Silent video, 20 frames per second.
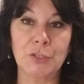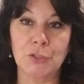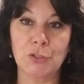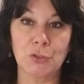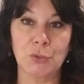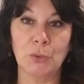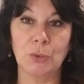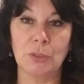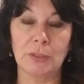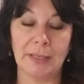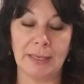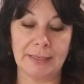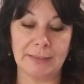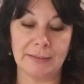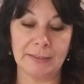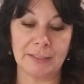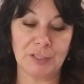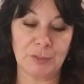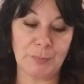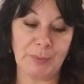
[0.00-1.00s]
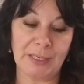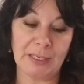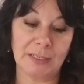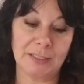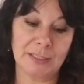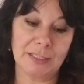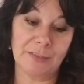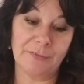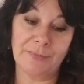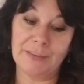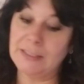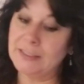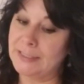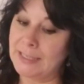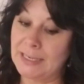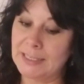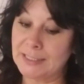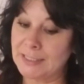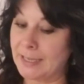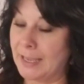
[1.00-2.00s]
a tool like this, because if this
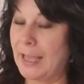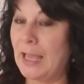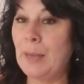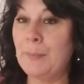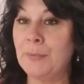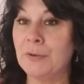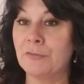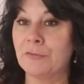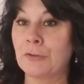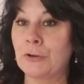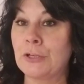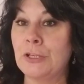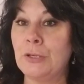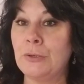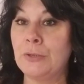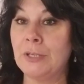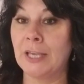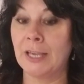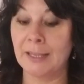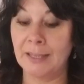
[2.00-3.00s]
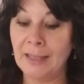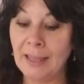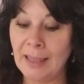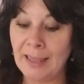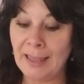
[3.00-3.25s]
hasn't happened for you yet,